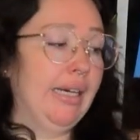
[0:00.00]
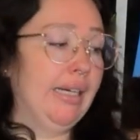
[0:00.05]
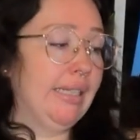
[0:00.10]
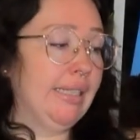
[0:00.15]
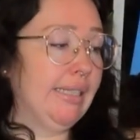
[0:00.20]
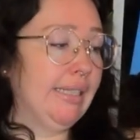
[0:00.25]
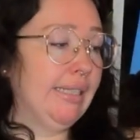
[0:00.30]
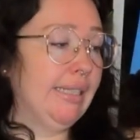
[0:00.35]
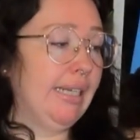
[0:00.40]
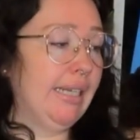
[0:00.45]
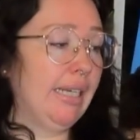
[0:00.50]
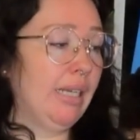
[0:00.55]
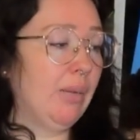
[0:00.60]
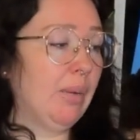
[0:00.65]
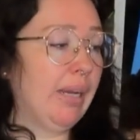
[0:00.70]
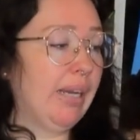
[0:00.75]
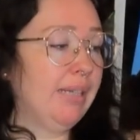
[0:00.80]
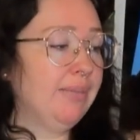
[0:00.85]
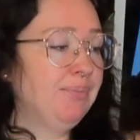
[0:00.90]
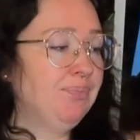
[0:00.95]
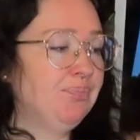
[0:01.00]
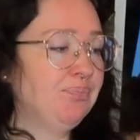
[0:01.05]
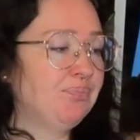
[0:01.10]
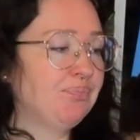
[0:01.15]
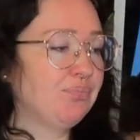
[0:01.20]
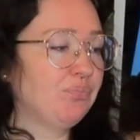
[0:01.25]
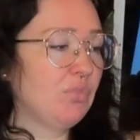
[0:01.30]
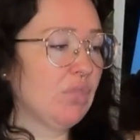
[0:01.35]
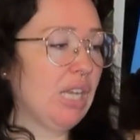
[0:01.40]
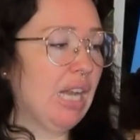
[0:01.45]
Yeah, anyway,
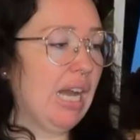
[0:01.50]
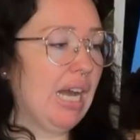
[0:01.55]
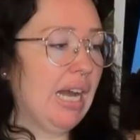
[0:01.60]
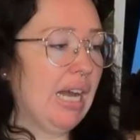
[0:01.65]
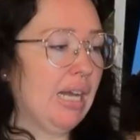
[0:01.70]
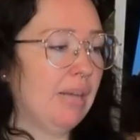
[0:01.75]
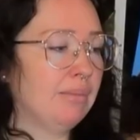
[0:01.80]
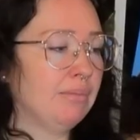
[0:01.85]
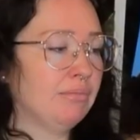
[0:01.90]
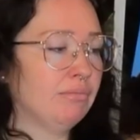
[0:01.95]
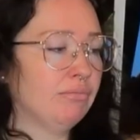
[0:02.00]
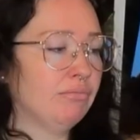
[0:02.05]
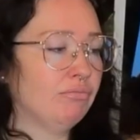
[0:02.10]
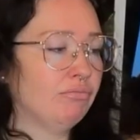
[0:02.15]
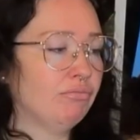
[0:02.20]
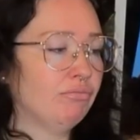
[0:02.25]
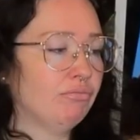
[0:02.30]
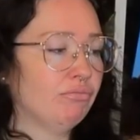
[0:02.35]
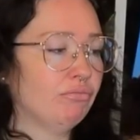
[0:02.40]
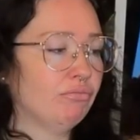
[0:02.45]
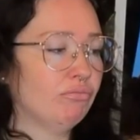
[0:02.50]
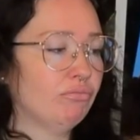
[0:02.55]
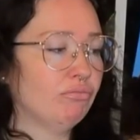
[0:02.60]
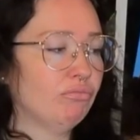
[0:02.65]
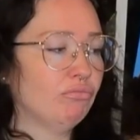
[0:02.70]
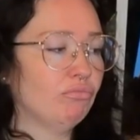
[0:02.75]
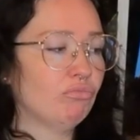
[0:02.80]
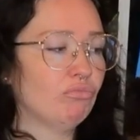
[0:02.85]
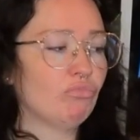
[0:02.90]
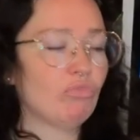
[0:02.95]

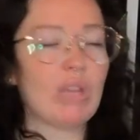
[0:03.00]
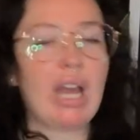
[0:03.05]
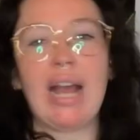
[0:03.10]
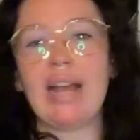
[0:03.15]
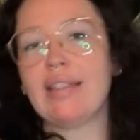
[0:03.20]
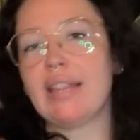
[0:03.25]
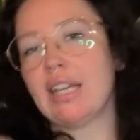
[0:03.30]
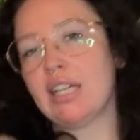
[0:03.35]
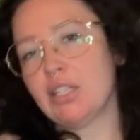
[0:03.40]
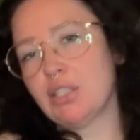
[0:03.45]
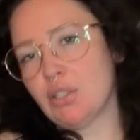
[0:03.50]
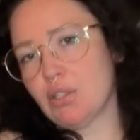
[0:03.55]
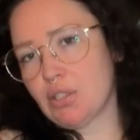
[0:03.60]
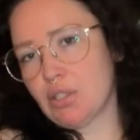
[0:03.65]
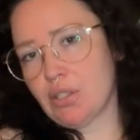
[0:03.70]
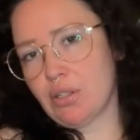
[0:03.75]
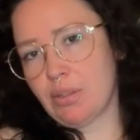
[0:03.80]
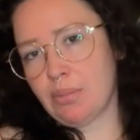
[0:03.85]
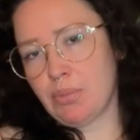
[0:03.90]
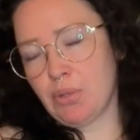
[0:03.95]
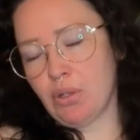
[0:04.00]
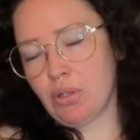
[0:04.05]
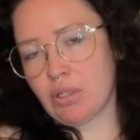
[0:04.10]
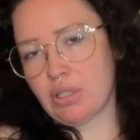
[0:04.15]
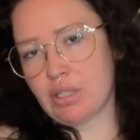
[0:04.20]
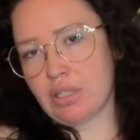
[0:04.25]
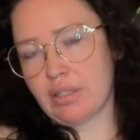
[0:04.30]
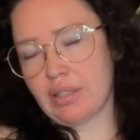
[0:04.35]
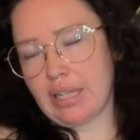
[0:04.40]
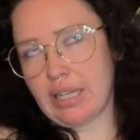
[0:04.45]
I think it's also
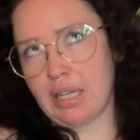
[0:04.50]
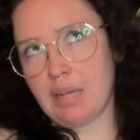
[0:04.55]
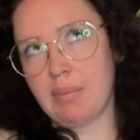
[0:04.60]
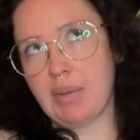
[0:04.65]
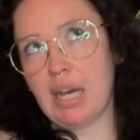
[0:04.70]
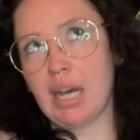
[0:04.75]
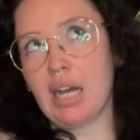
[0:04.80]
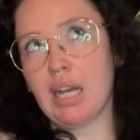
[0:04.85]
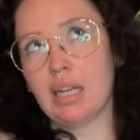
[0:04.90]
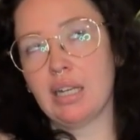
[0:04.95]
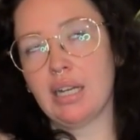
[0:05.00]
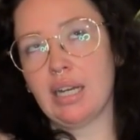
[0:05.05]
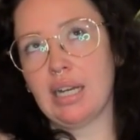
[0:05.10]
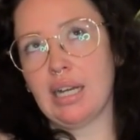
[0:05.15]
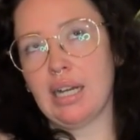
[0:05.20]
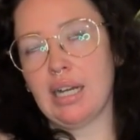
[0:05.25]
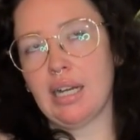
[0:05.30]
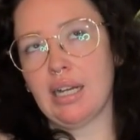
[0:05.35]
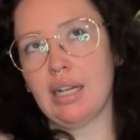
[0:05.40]
important to think about,